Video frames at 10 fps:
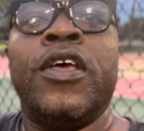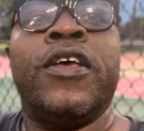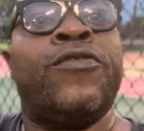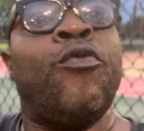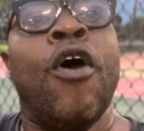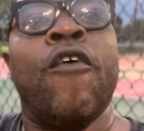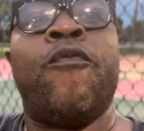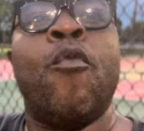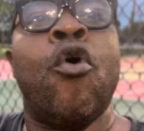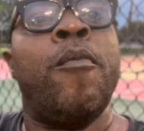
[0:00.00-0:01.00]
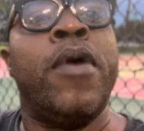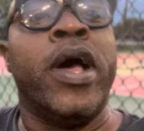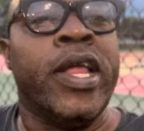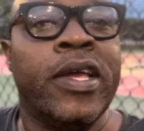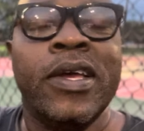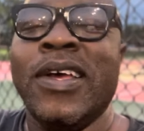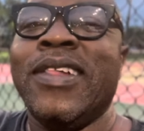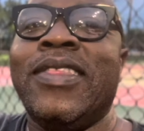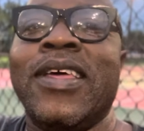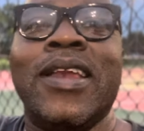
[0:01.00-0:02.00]
is worth more money
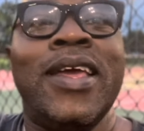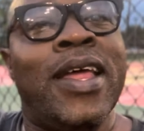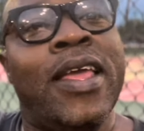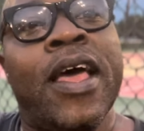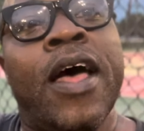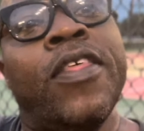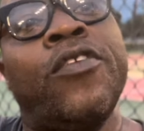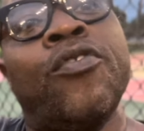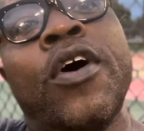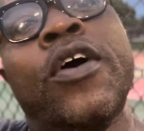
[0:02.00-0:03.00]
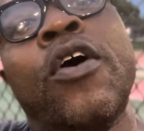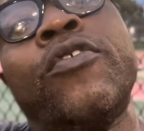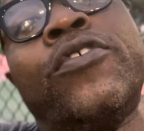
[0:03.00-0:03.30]
than any other drug on the